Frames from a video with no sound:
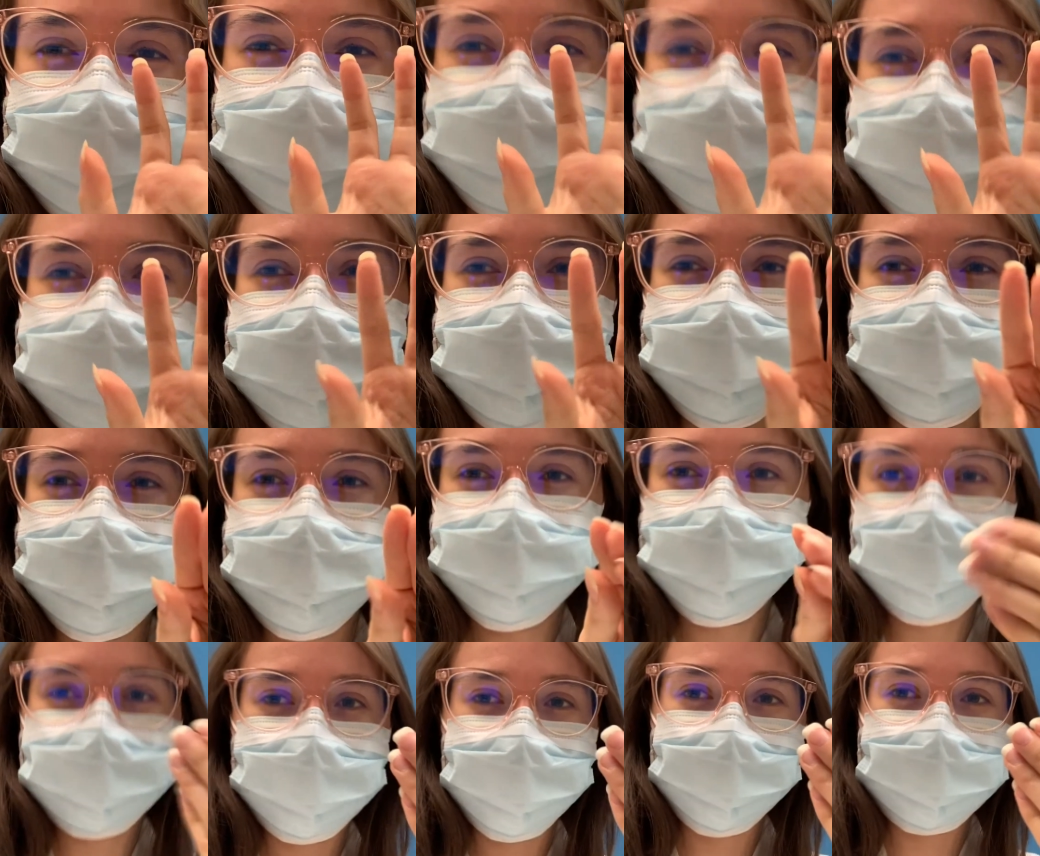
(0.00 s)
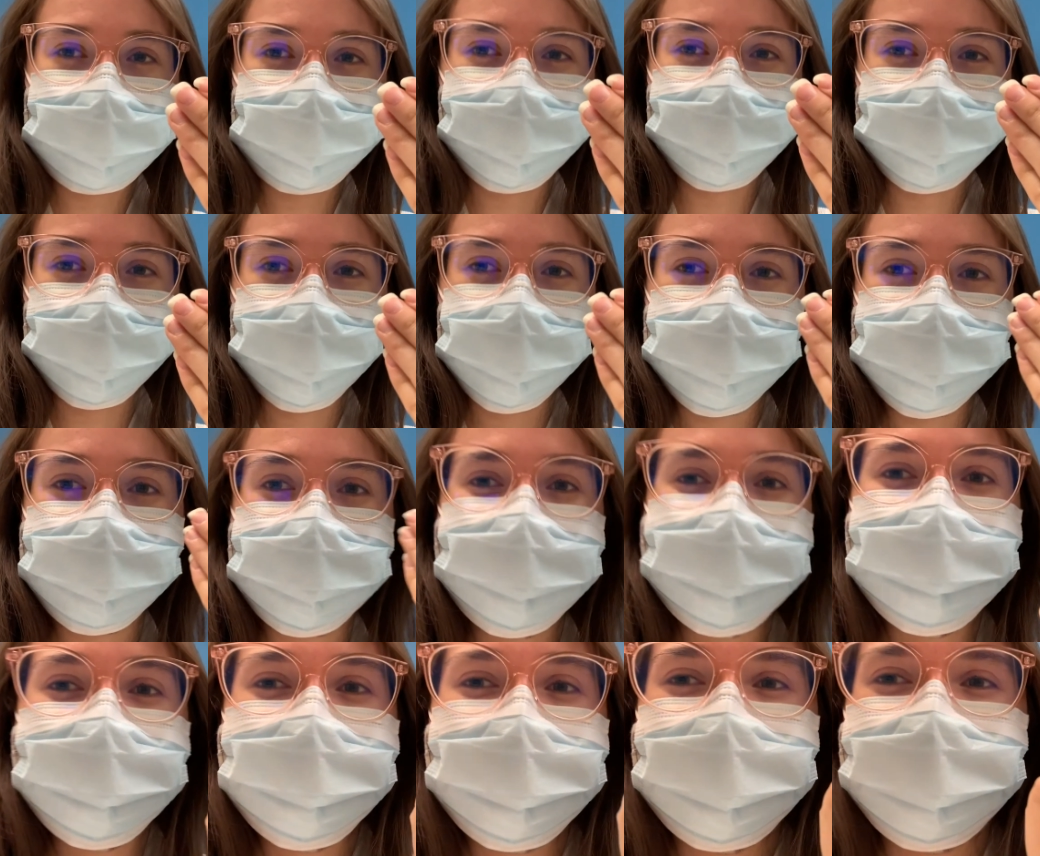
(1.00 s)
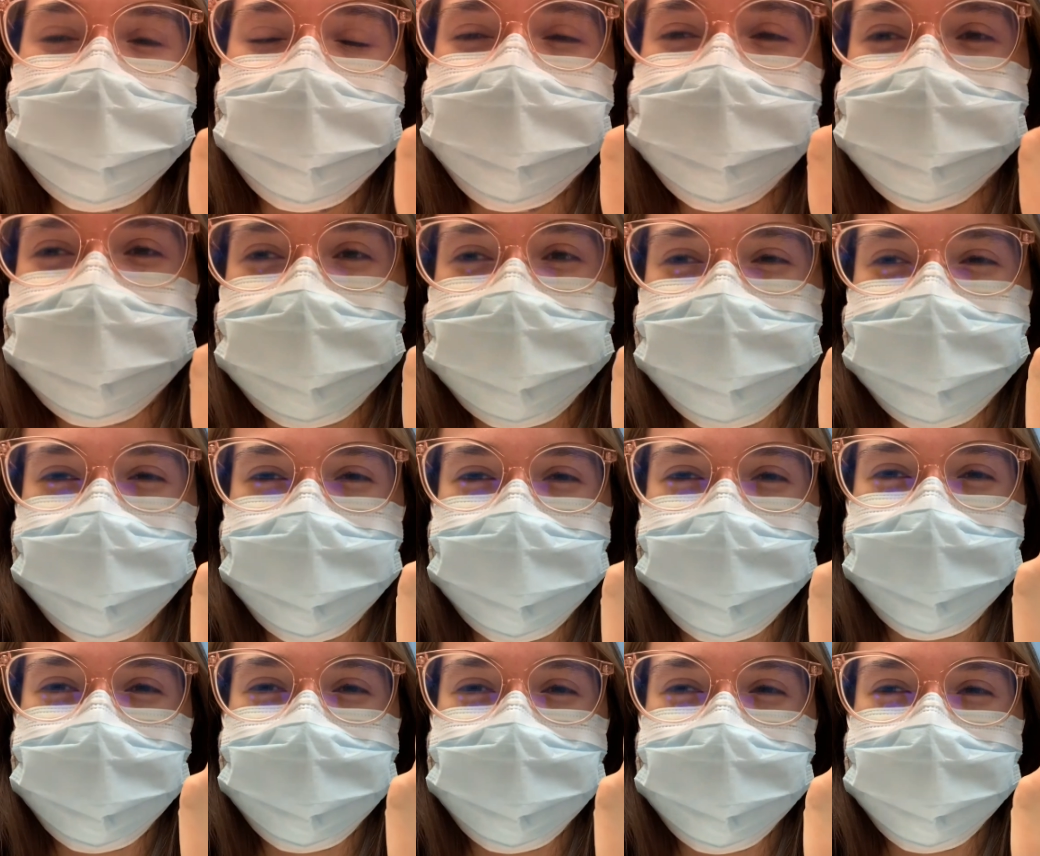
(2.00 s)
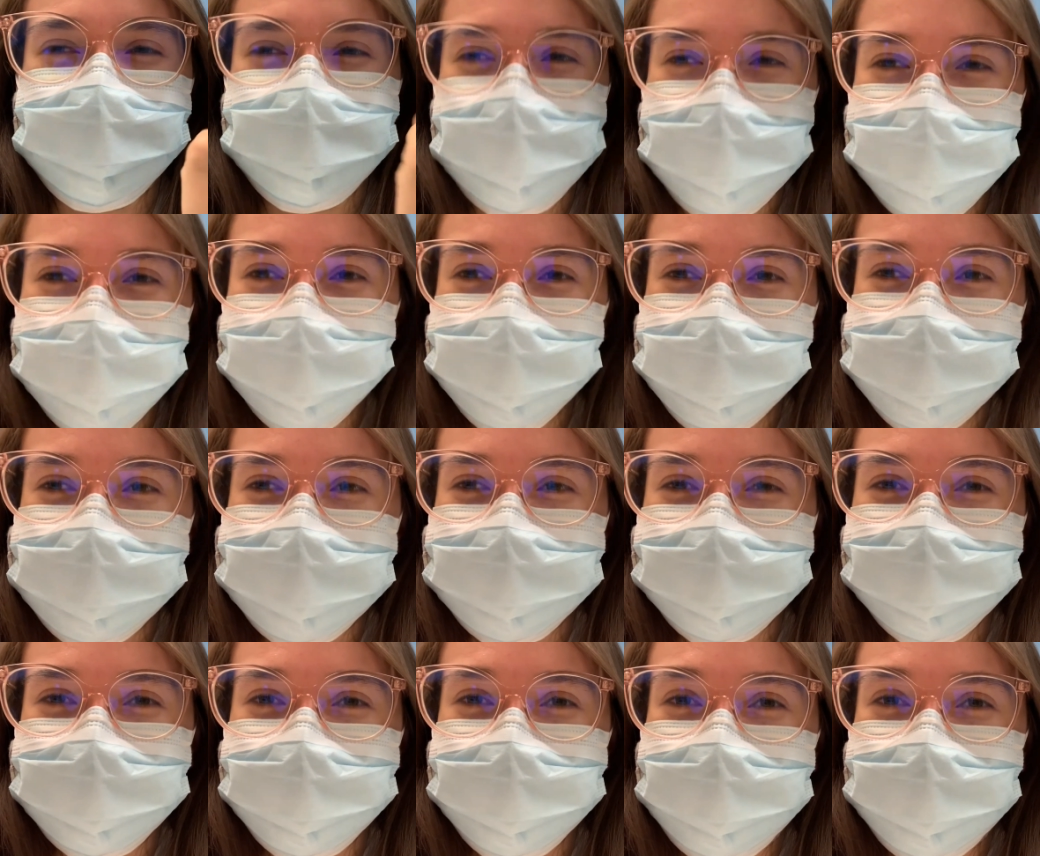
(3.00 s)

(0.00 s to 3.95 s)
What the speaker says: skin was shriveled at first, that was kind of gross a little